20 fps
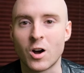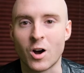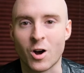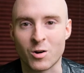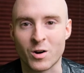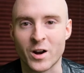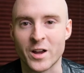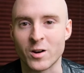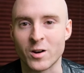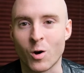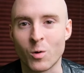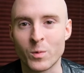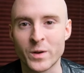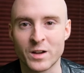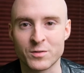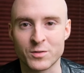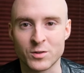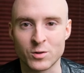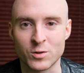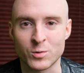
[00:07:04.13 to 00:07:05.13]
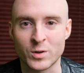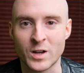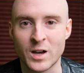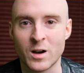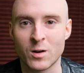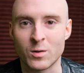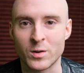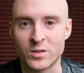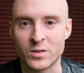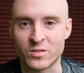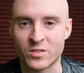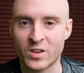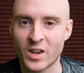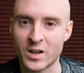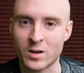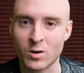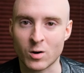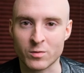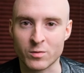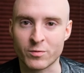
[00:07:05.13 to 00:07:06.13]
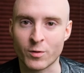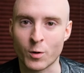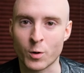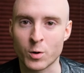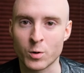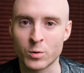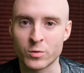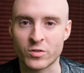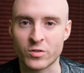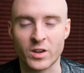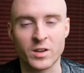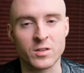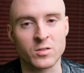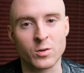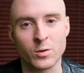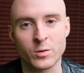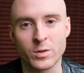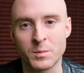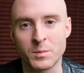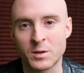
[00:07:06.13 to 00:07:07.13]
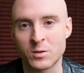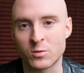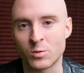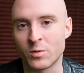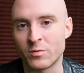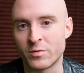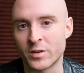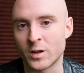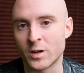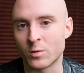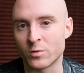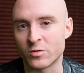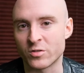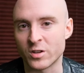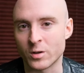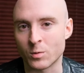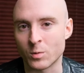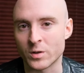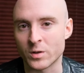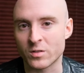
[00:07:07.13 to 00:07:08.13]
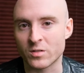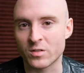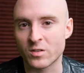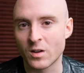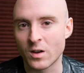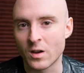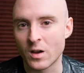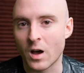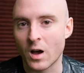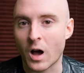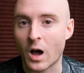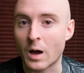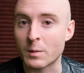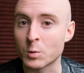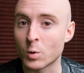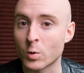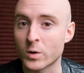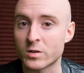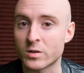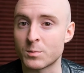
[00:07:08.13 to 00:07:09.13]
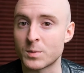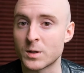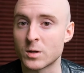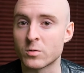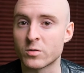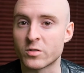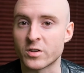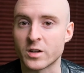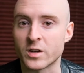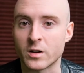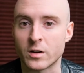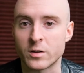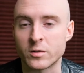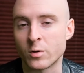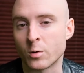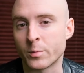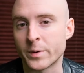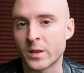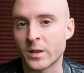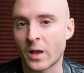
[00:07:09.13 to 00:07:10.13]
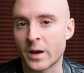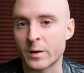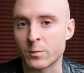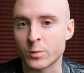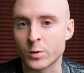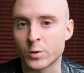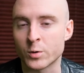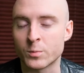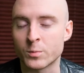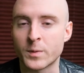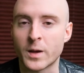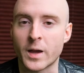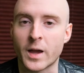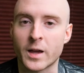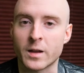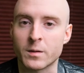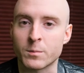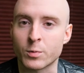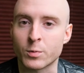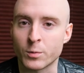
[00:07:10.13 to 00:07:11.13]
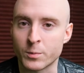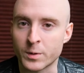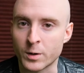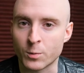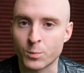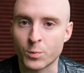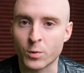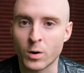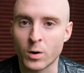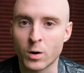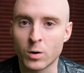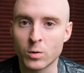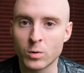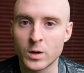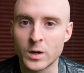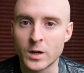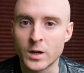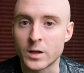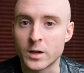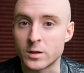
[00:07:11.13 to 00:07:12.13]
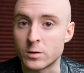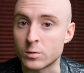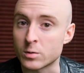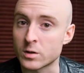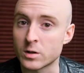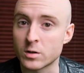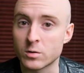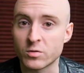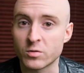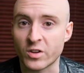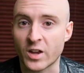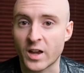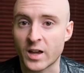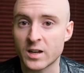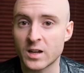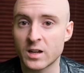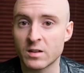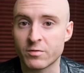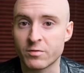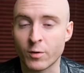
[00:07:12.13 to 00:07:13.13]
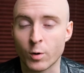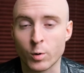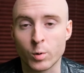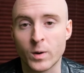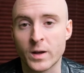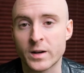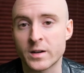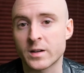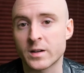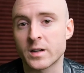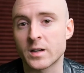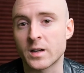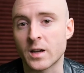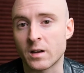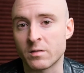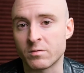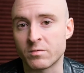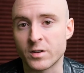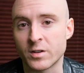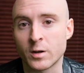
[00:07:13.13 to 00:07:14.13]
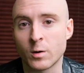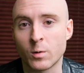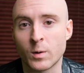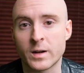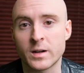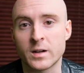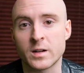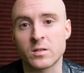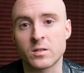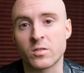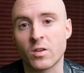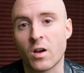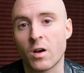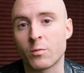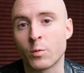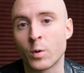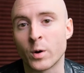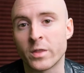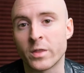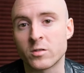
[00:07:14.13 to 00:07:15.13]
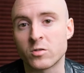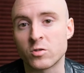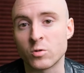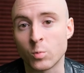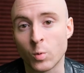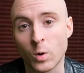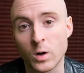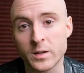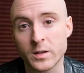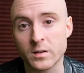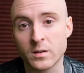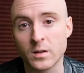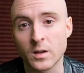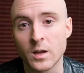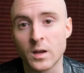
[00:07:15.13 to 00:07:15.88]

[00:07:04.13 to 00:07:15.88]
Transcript: All right, all we have to do now is take our photos and turn them into a video sequence. I'm going to be using Adobe Lightroom and Premiere Pro. You can use any photo editing and video editing software that you want